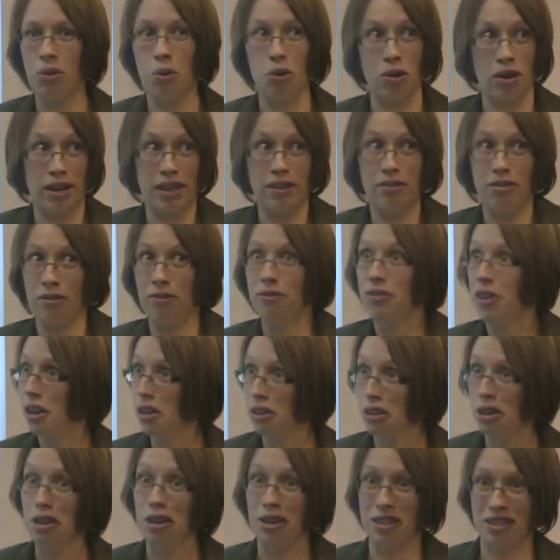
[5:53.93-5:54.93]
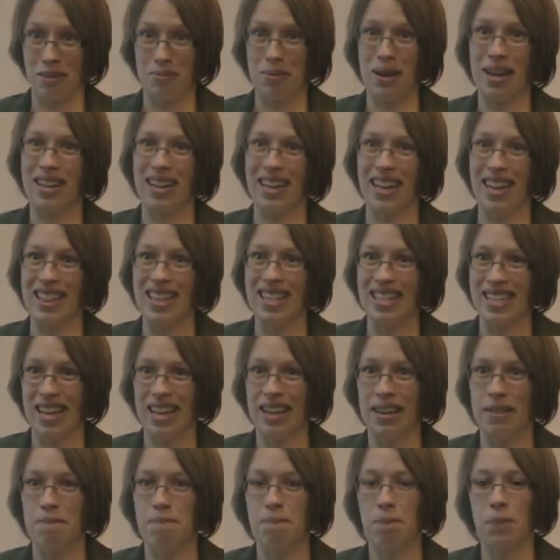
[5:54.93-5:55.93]
or even failure, depending on the
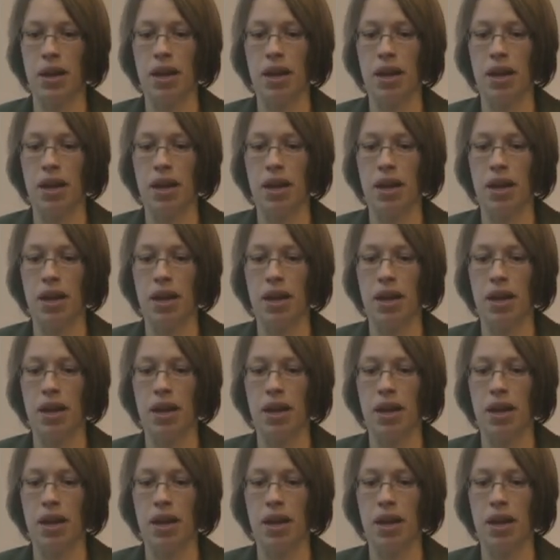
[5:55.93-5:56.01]
day.